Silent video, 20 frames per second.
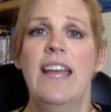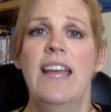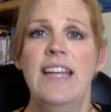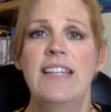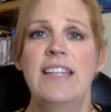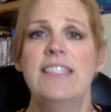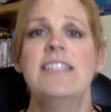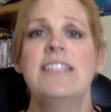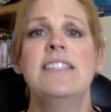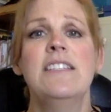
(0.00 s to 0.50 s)

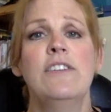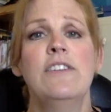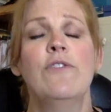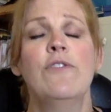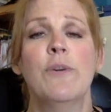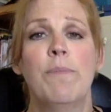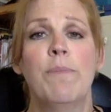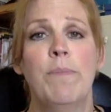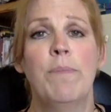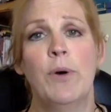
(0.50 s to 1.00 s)
It's a
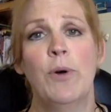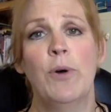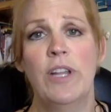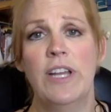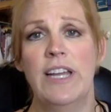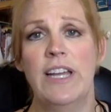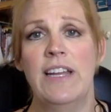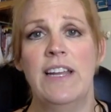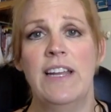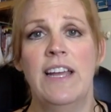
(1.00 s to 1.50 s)
silver
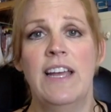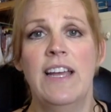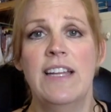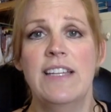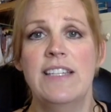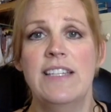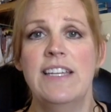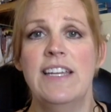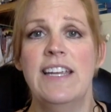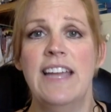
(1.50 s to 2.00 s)
bullet
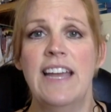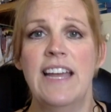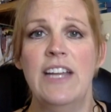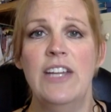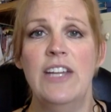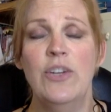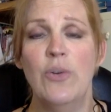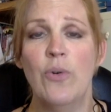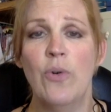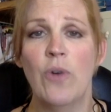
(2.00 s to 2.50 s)
to get
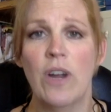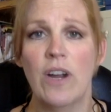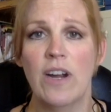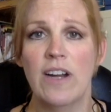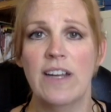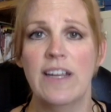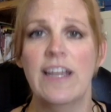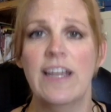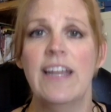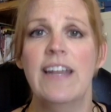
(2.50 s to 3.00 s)

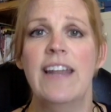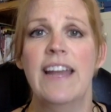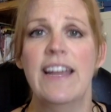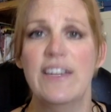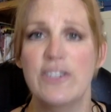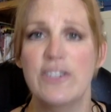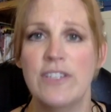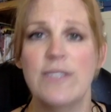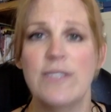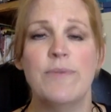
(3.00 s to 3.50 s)
your
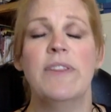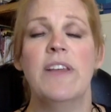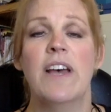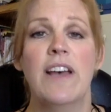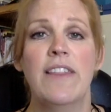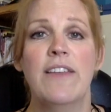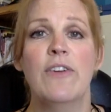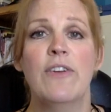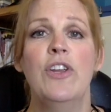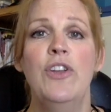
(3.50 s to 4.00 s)
connections with
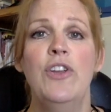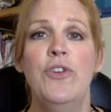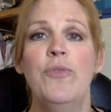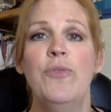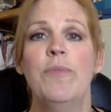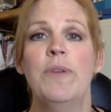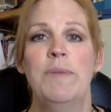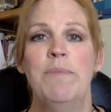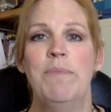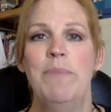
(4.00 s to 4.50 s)
other
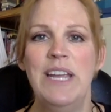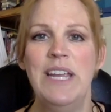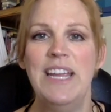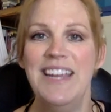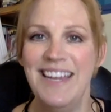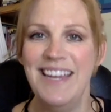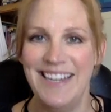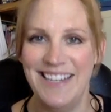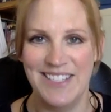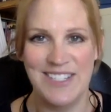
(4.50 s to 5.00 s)
human
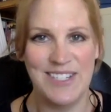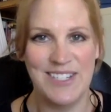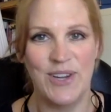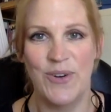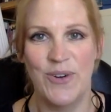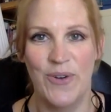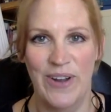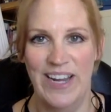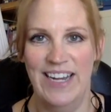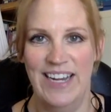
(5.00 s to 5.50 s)
beings
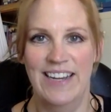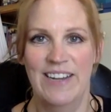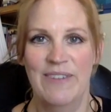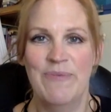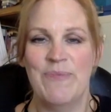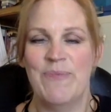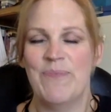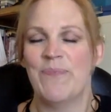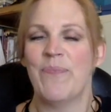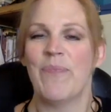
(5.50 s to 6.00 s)
going.
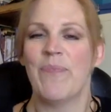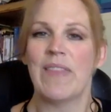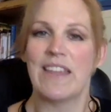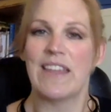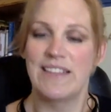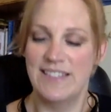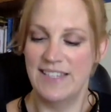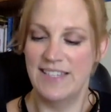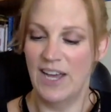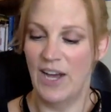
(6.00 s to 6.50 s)

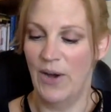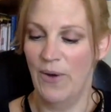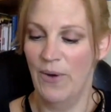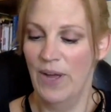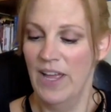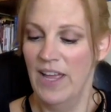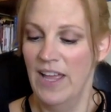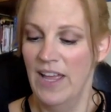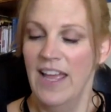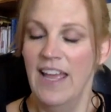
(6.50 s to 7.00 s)
So
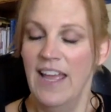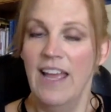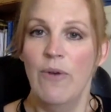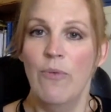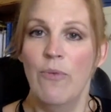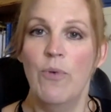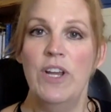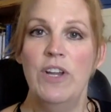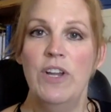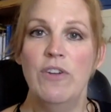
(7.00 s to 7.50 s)

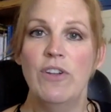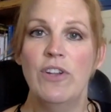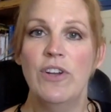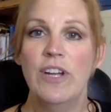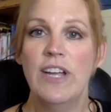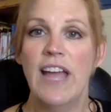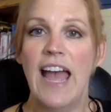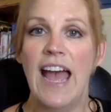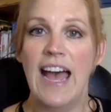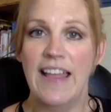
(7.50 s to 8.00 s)
when you
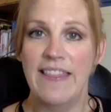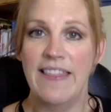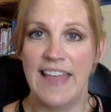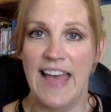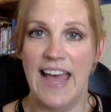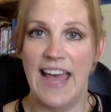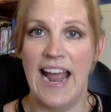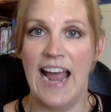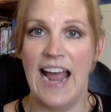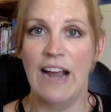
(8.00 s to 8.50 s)
look at
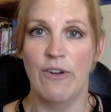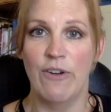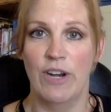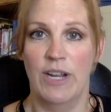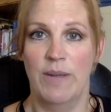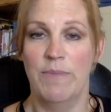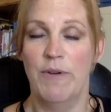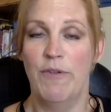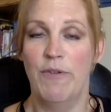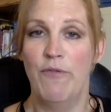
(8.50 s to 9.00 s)
that
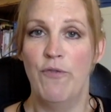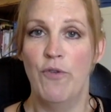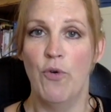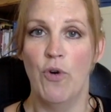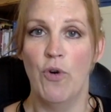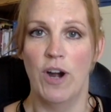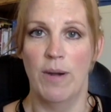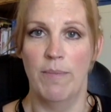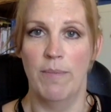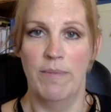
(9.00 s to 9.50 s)
acronym of
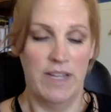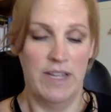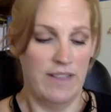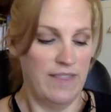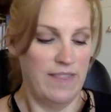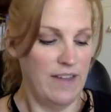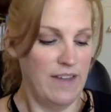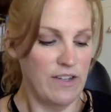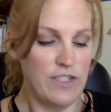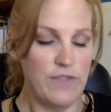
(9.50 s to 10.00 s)
FORM,
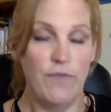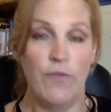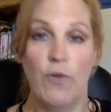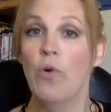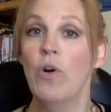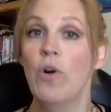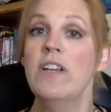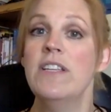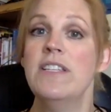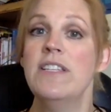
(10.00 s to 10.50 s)
there's
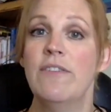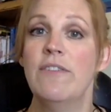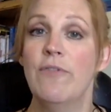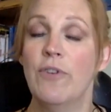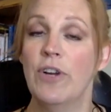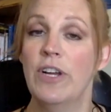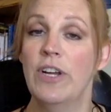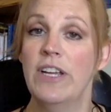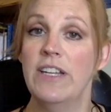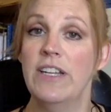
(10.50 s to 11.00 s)
4
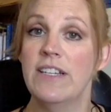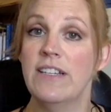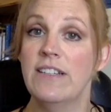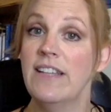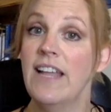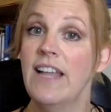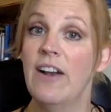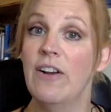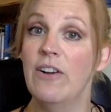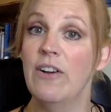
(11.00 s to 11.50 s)
different
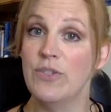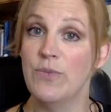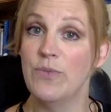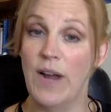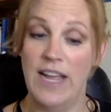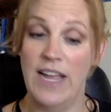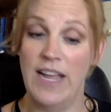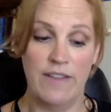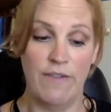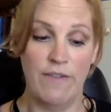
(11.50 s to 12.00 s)
letters,
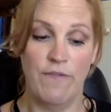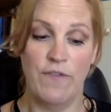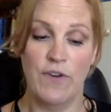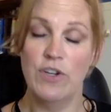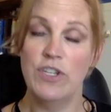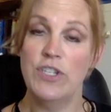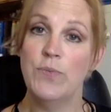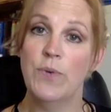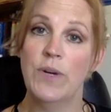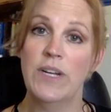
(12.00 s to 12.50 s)
right? The
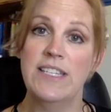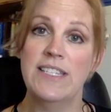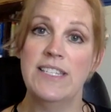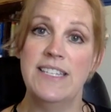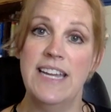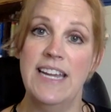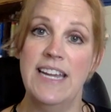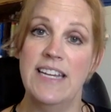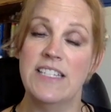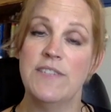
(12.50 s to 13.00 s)
first one
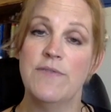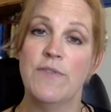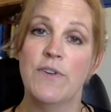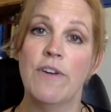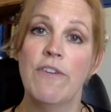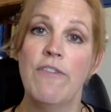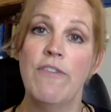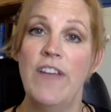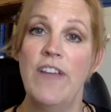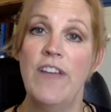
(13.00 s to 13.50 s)
stands
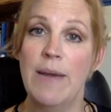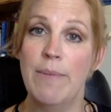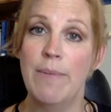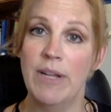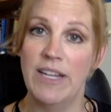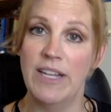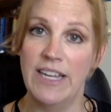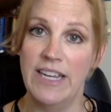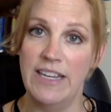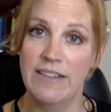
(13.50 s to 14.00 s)
for
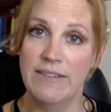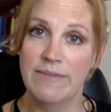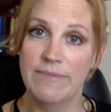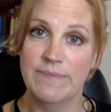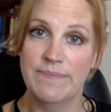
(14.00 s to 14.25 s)
family.